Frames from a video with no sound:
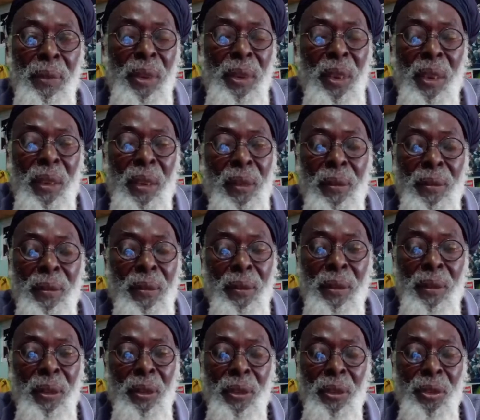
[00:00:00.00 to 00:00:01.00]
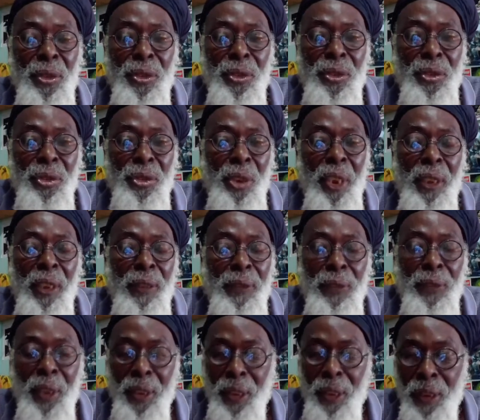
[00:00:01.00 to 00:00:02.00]
yeah, then you just
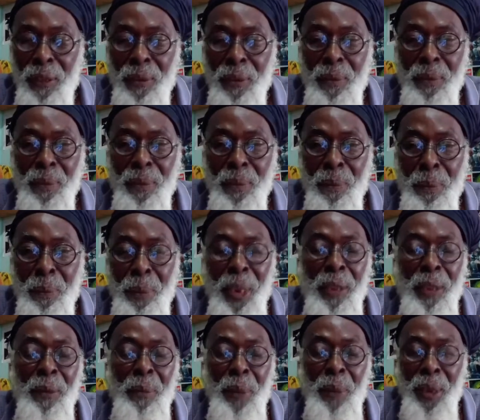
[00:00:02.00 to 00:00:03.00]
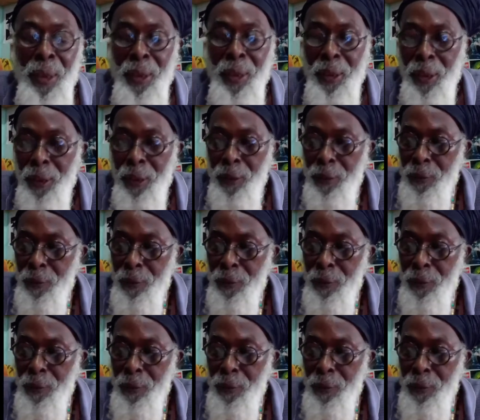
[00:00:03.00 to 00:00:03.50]
strife that and bad mind.